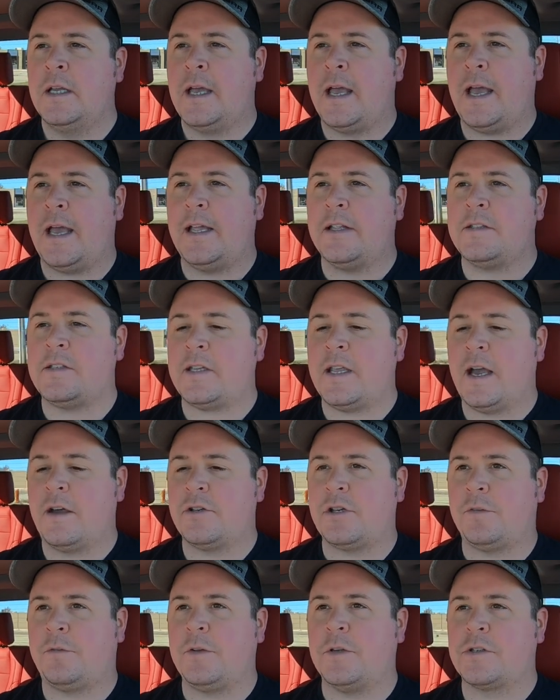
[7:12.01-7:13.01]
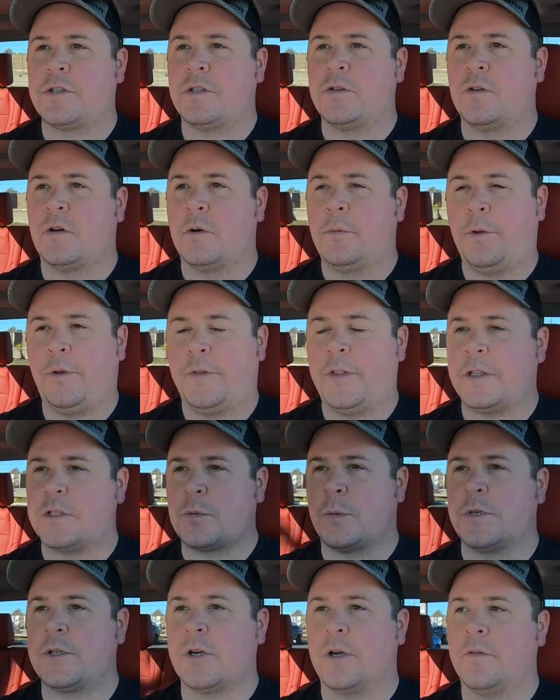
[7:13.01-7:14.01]
and see how she feels in normal and then
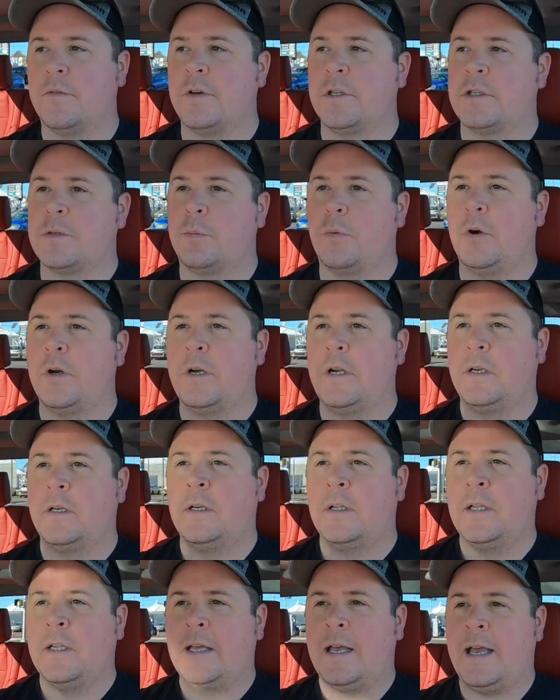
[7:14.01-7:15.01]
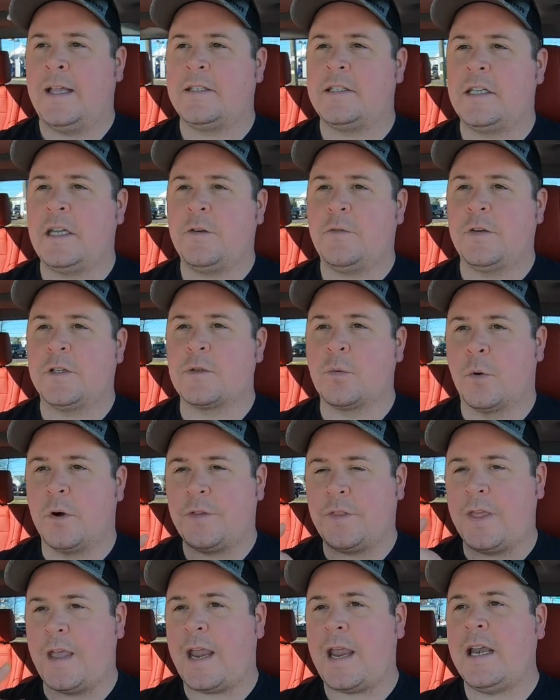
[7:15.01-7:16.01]
switch over to sport and see if it's
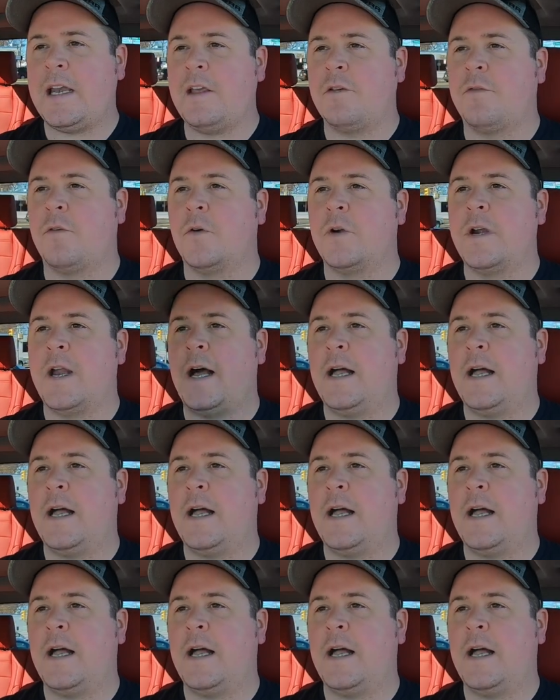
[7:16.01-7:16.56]
worth the $84.